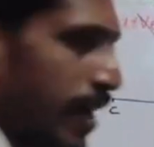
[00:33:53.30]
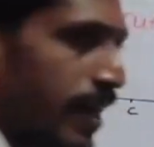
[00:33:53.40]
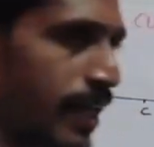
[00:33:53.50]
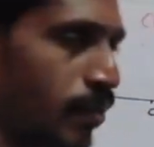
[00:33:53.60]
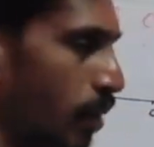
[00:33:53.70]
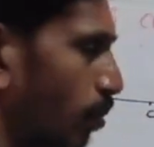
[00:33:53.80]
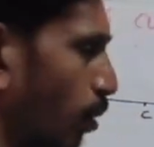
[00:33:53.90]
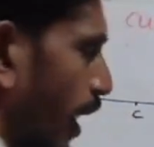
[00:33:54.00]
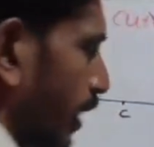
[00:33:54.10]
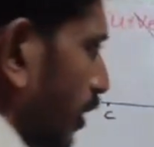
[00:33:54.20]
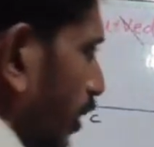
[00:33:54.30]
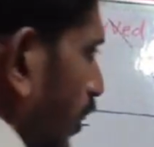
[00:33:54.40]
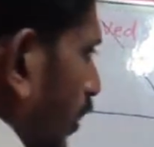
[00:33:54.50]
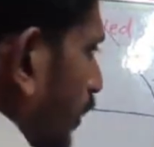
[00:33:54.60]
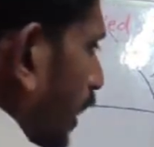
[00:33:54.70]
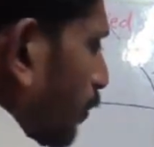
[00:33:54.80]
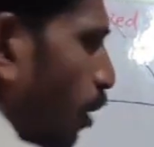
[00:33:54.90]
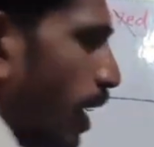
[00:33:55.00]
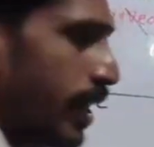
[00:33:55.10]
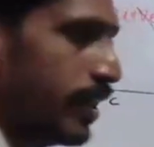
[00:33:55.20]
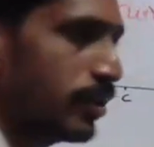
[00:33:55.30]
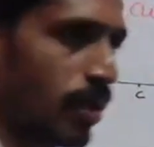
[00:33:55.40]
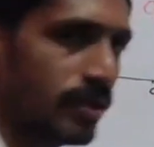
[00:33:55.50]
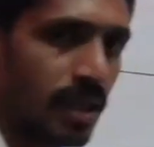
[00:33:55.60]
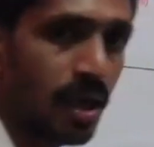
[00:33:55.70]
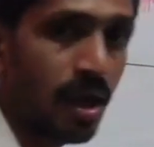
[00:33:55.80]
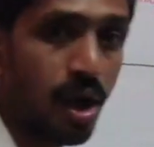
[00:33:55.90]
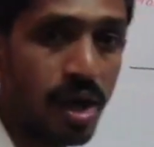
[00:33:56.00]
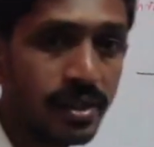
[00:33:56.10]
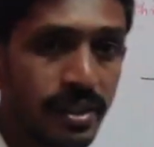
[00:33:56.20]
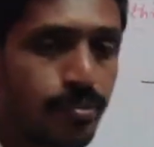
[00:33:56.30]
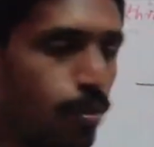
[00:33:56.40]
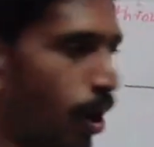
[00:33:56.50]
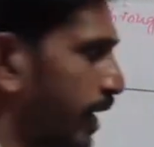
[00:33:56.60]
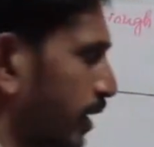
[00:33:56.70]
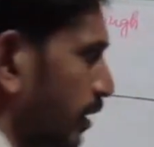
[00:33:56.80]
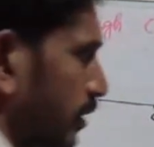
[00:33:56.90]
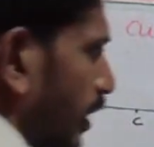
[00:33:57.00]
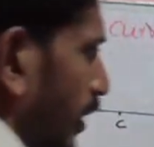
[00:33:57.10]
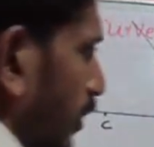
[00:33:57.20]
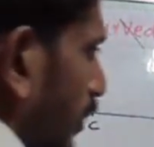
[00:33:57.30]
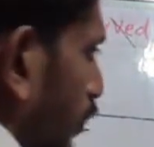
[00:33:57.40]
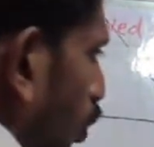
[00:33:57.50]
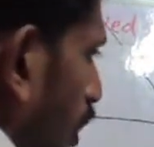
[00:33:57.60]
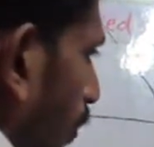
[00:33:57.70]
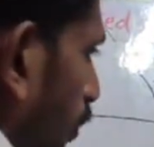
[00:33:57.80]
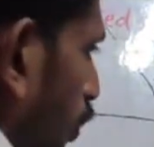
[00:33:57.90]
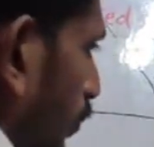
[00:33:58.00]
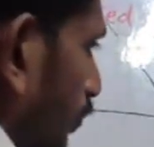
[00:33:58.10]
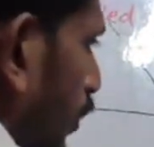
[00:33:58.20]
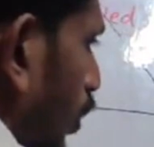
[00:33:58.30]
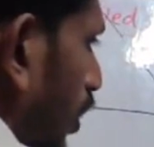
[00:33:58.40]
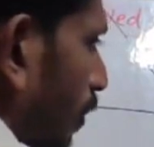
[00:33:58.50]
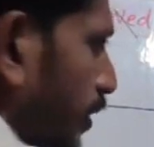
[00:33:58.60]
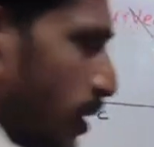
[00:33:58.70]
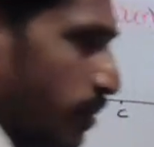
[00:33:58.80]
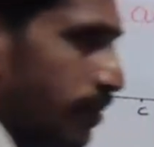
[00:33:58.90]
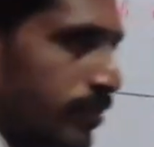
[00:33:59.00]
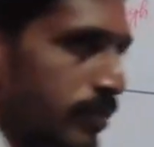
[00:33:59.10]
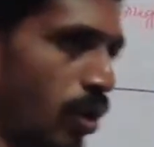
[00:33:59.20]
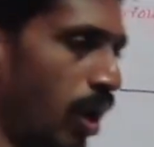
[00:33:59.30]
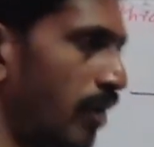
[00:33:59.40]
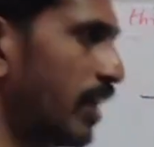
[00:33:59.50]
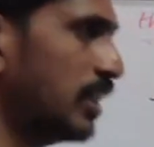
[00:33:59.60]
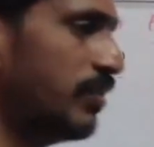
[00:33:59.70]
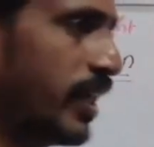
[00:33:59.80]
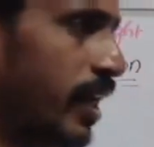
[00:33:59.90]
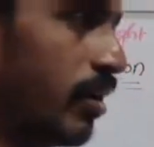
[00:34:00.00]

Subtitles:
are meeting at one point. That point is called as the origin point. So that is the 0, 0, 0. So always we can